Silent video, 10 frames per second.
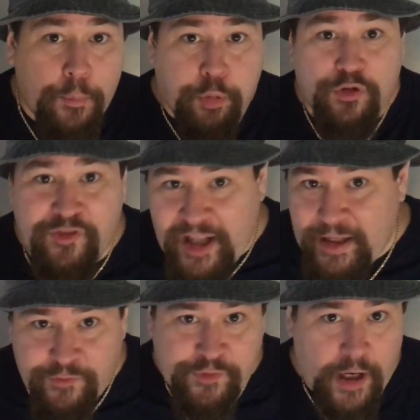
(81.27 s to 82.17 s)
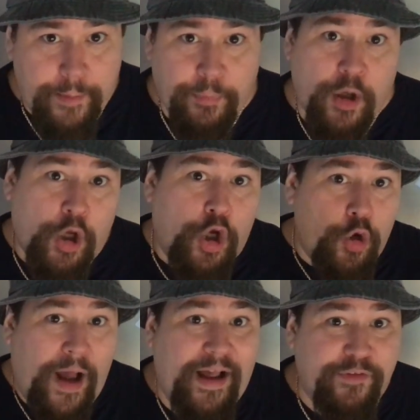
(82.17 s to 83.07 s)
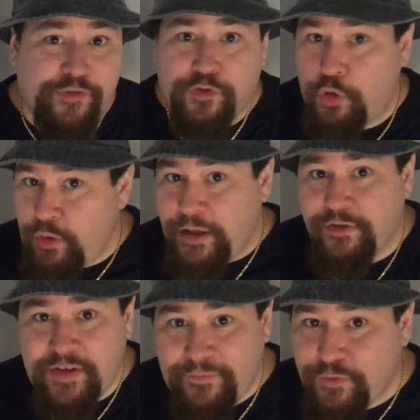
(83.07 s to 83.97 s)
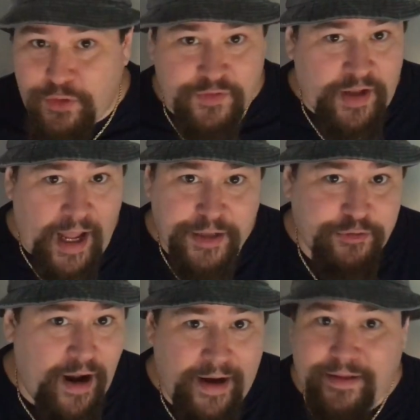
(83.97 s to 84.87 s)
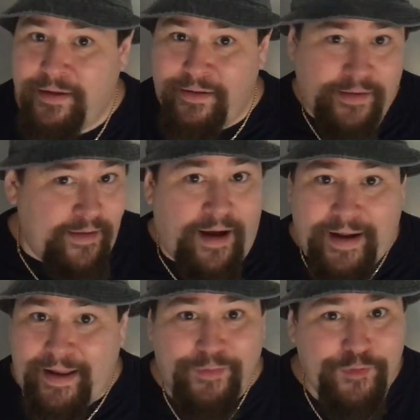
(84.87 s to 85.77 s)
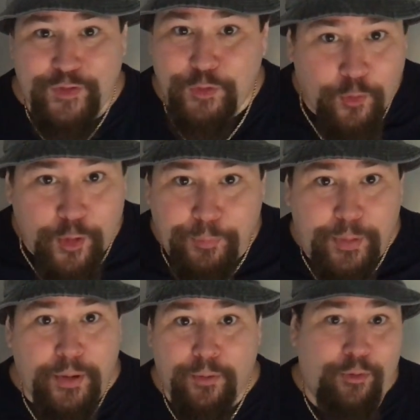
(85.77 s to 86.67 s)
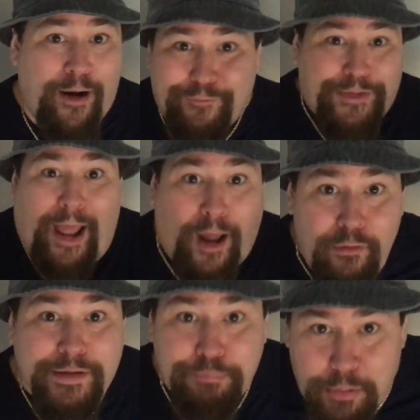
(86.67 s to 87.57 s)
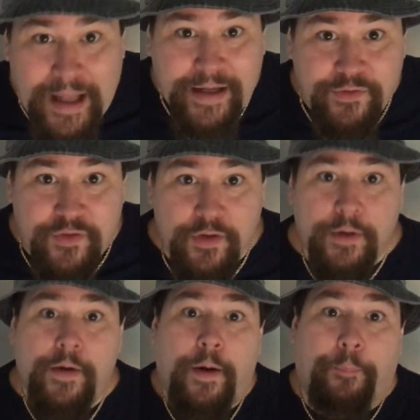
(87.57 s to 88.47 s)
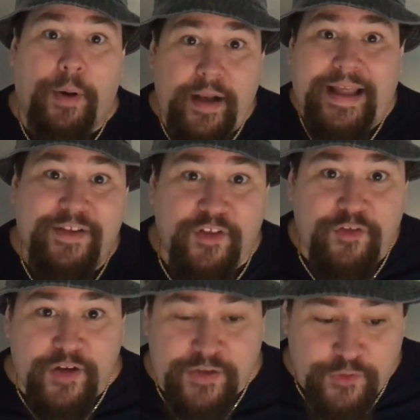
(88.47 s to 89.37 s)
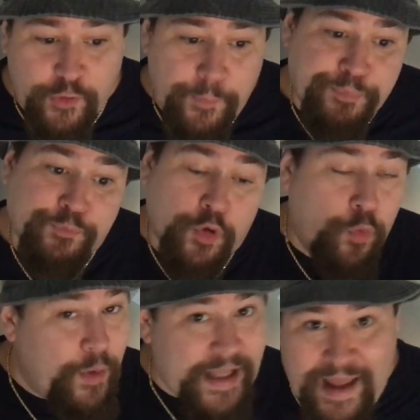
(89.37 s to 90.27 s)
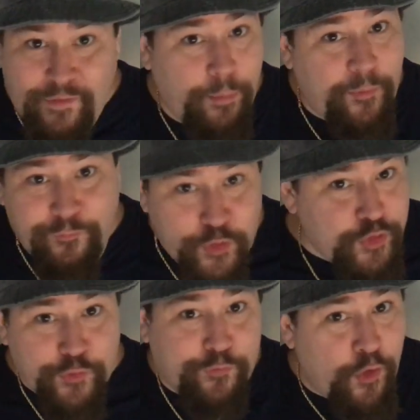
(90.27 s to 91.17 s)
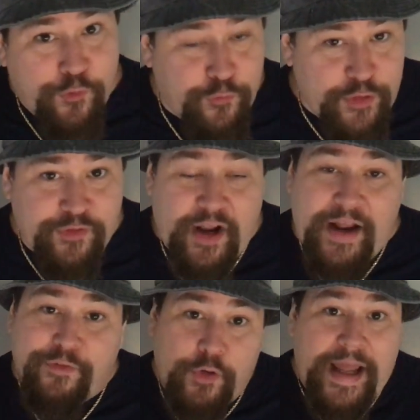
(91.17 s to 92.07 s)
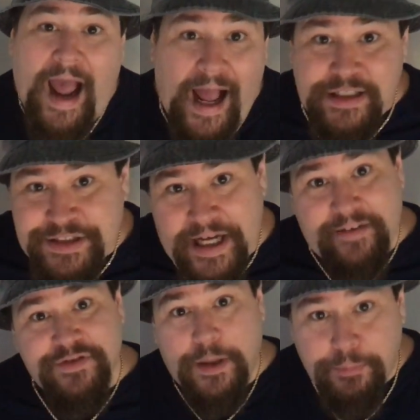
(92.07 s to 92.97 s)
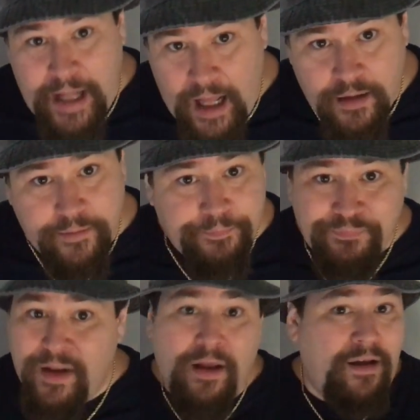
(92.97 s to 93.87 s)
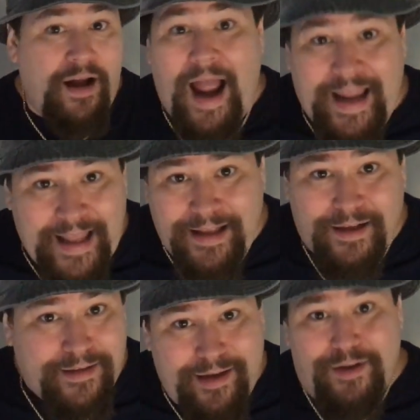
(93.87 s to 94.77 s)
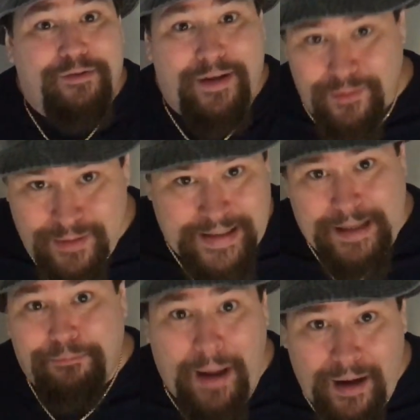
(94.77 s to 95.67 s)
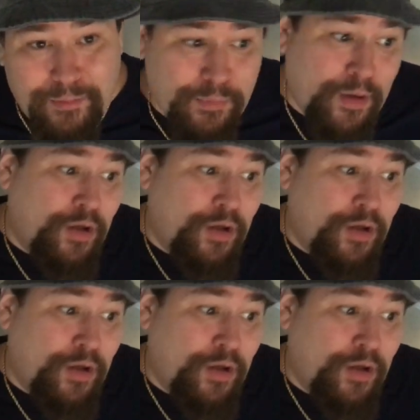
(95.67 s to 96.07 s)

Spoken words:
Porzingis type, who has 2 years left on his contract, I guess in Europe, wherever the hell he plays. But he's a Sixer. We gave up a future first for this guy, so he has to have some talent. I can't tell you I know anything about him.